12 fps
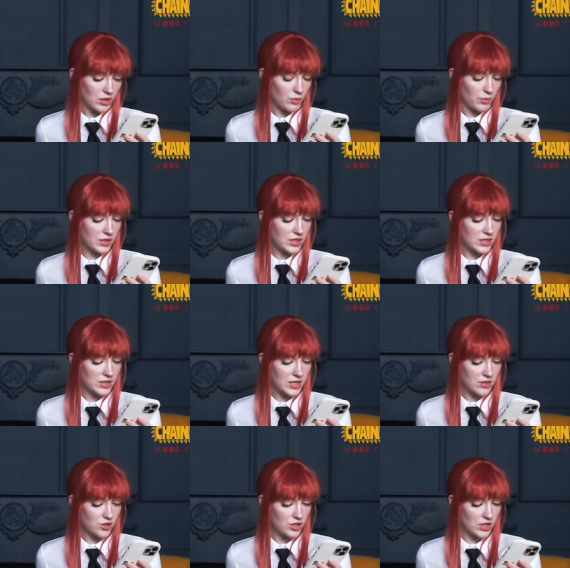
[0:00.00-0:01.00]
Where did
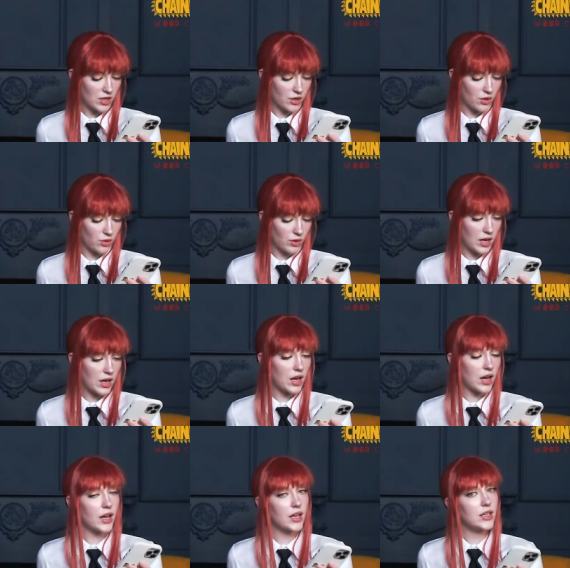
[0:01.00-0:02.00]
Denji go?
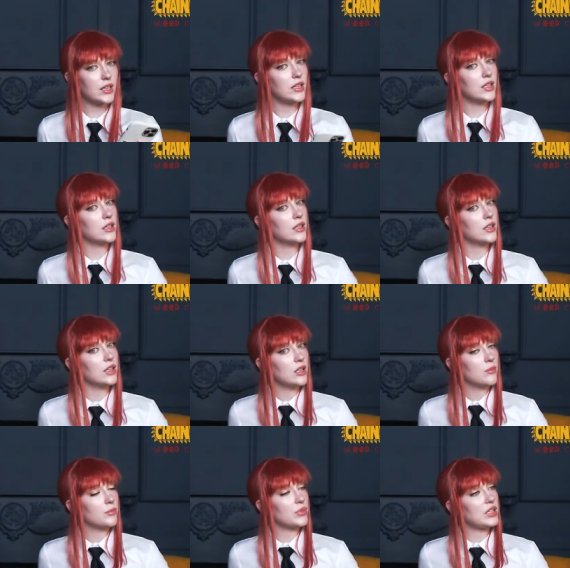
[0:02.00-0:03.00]
I
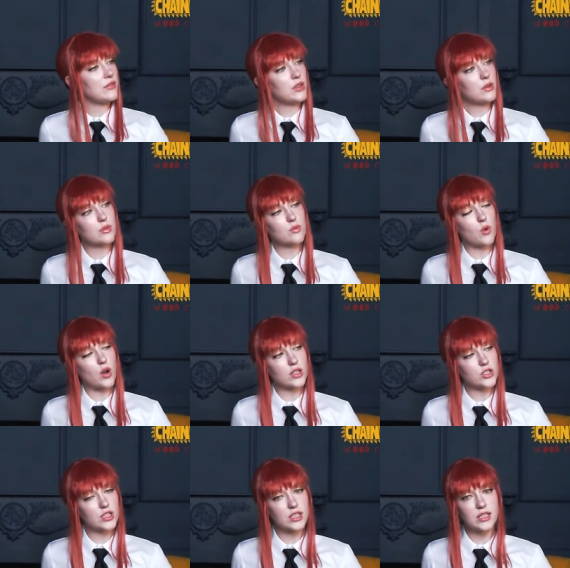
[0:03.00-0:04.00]
believe he was
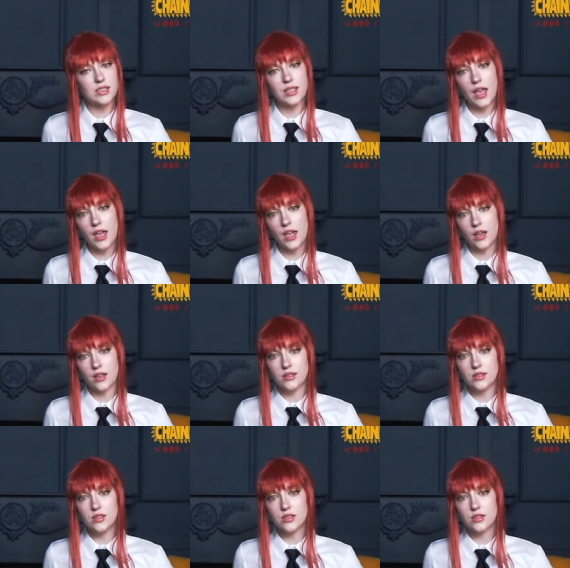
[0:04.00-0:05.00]
washing his
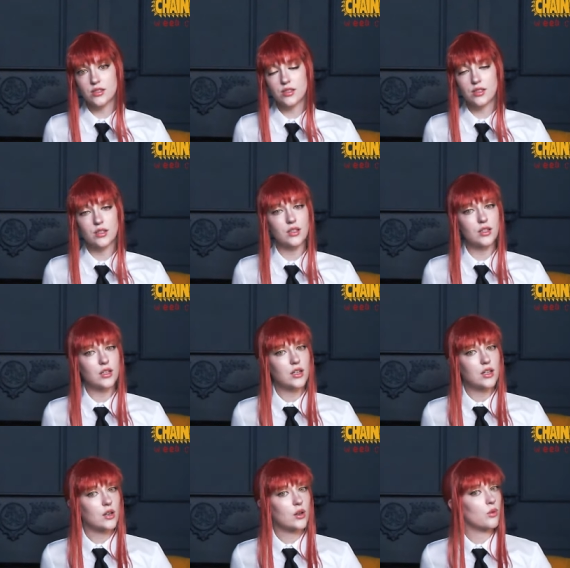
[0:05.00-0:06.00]
hands.
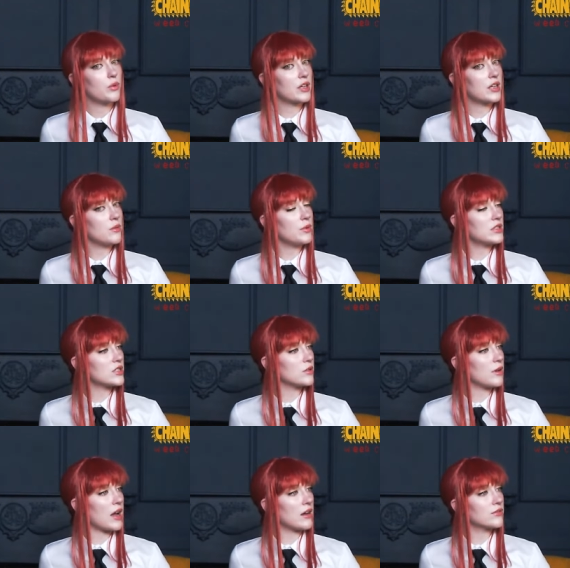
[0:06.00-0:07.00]
Where he went to
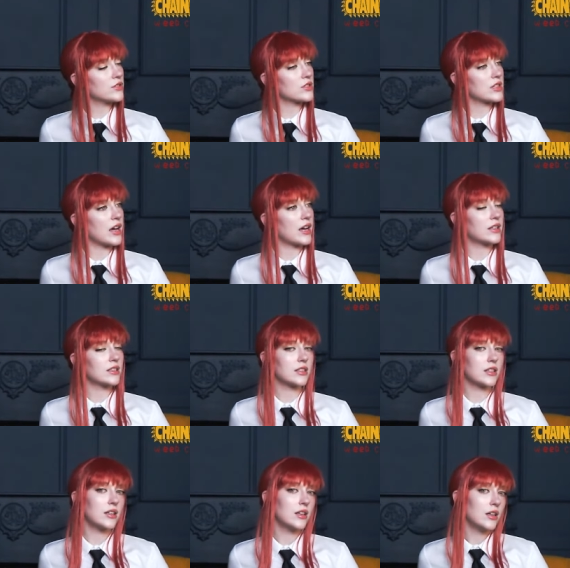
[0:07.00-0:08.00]
after that,
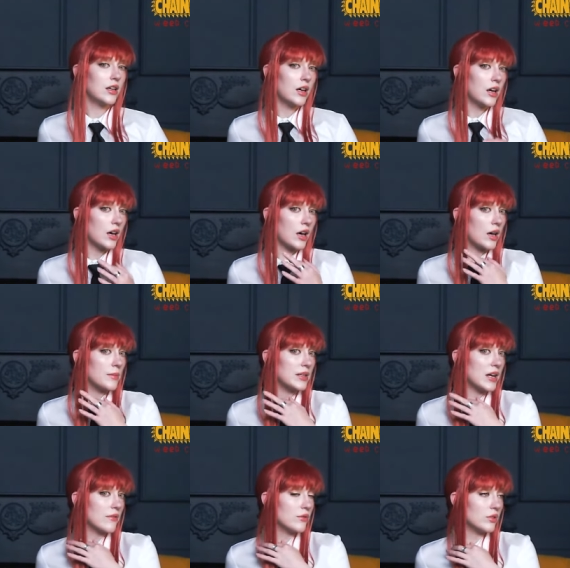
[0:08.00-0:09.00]
I mean,
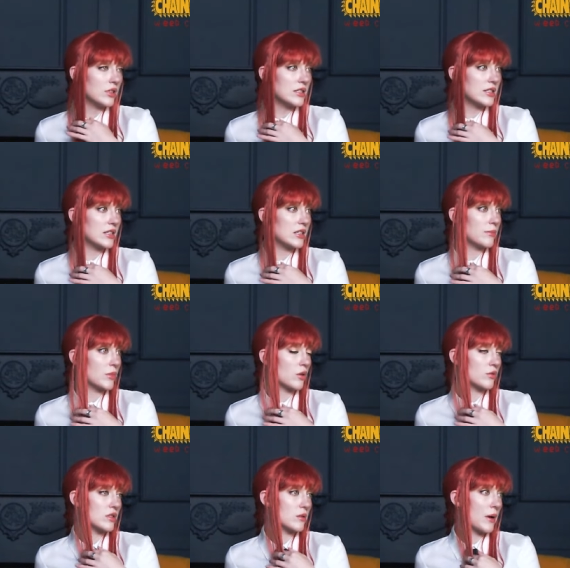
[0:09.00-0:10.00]
I've only seen him go
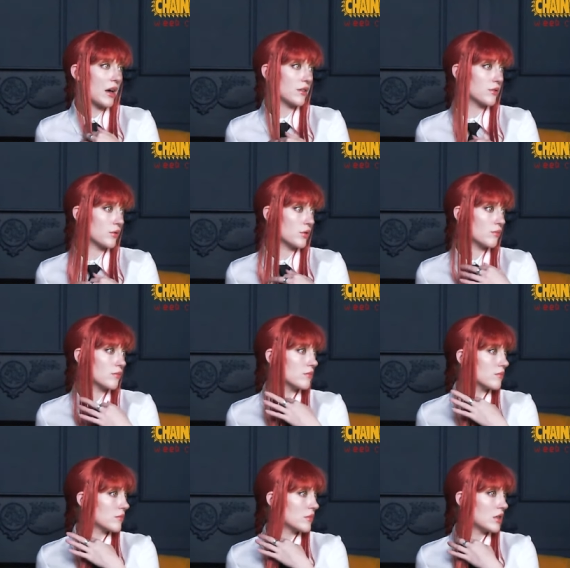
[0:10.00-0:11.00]
to the bathroom.
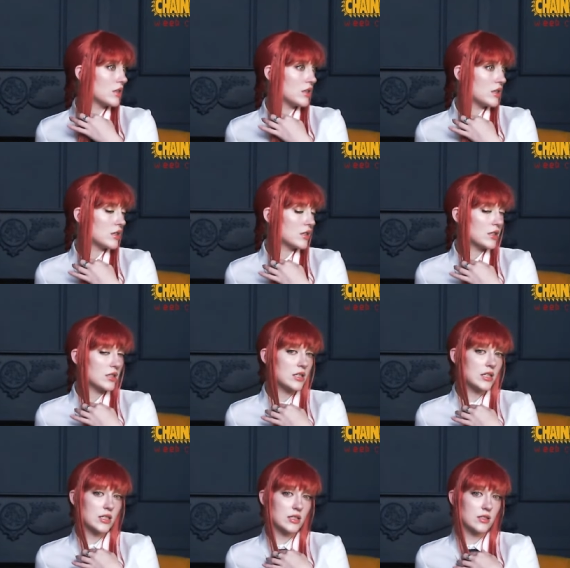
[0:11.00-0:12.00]

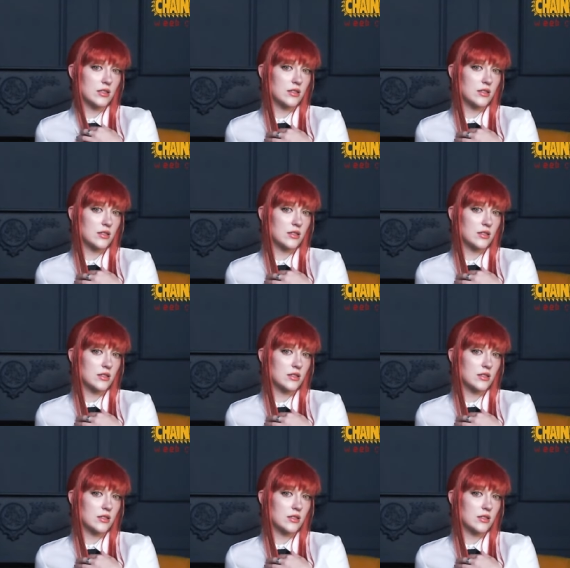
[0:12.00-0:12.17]
He can...